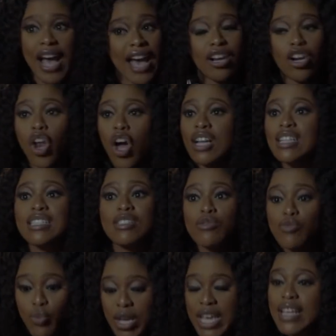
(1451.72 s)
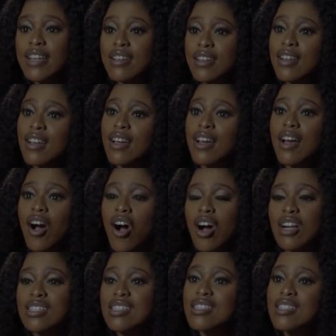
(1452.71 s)
had a long week
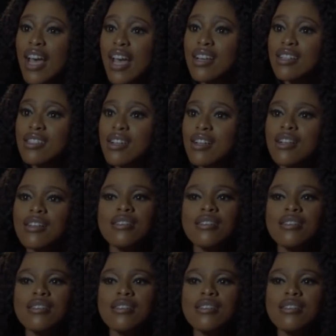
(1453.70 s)
on set.